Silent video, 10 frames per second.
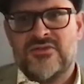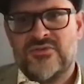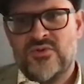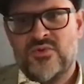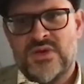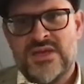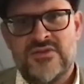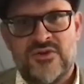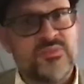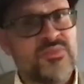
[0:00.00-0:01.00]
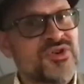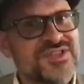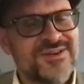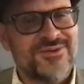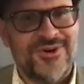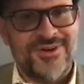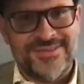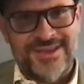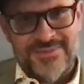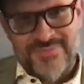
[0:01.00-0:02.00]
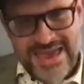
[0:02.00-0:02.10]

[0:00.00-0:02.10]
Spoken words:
through either personal online